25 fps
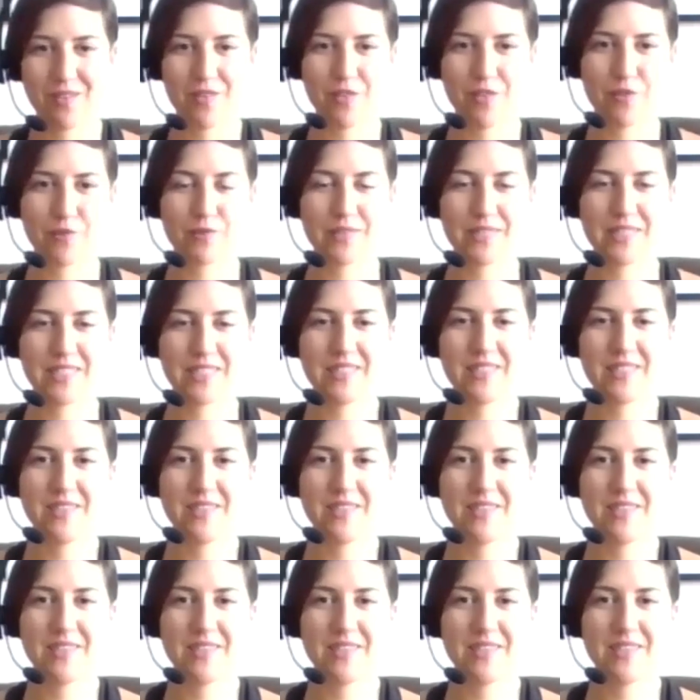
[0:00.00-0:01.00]
3,
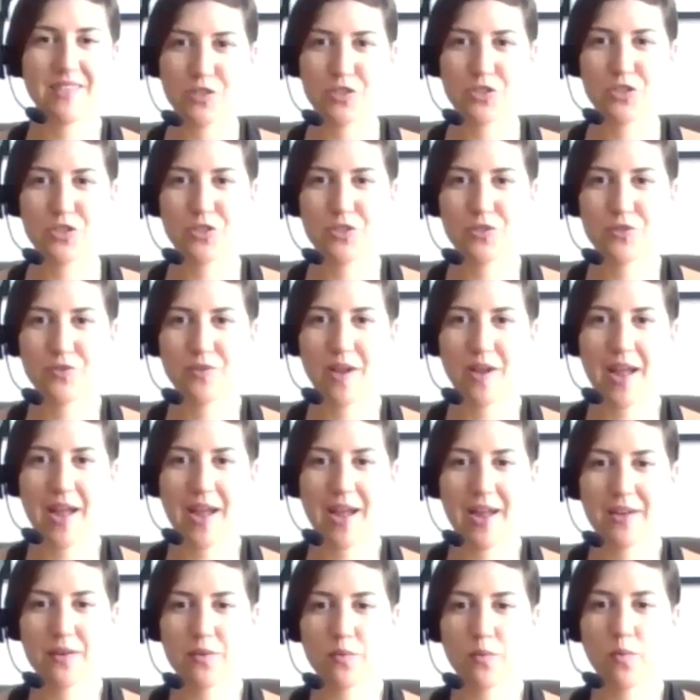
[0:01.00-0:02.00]
2,
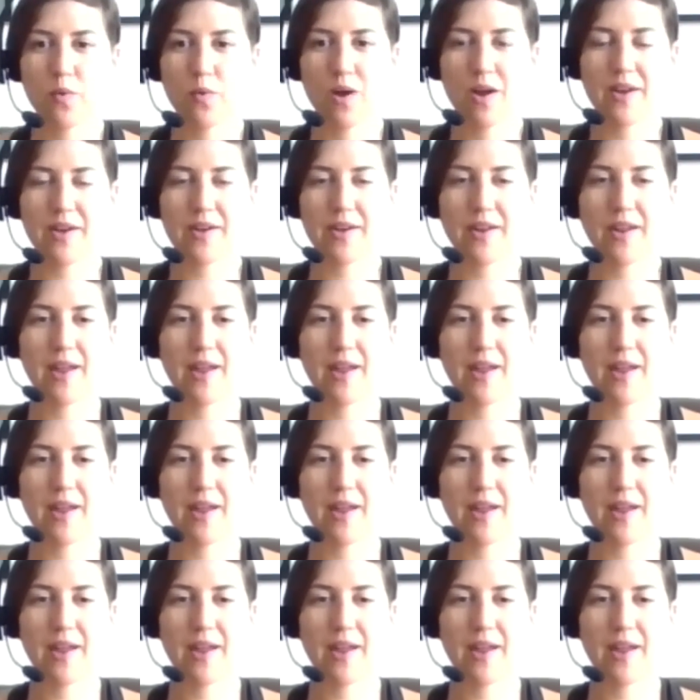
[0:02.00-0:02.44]
and 1.